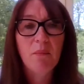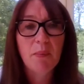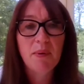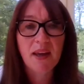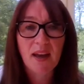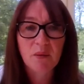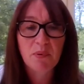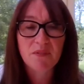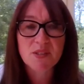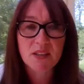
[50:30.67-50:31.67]
maybe can't
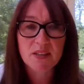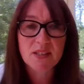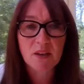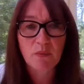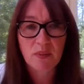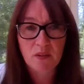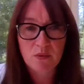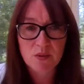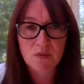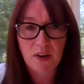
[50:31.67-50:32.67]
be facilitated within
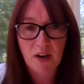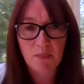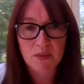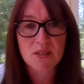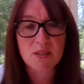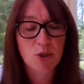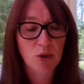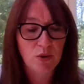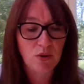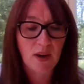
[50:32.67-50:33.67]
those environments
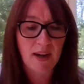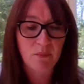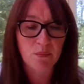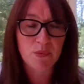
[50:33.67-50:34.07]
to